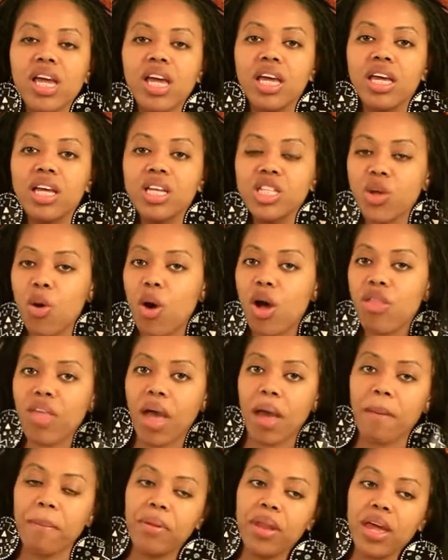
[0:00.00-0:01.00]
is on
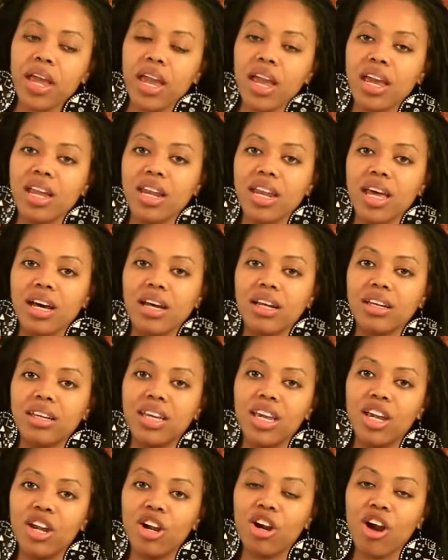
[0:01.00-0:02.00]
that plan a
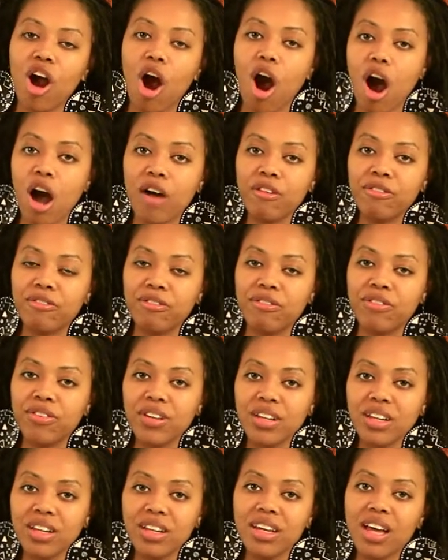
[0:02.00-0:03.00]
year off
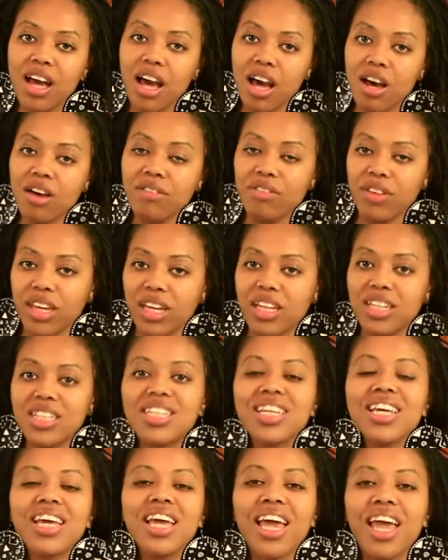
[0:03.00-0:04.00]
of it.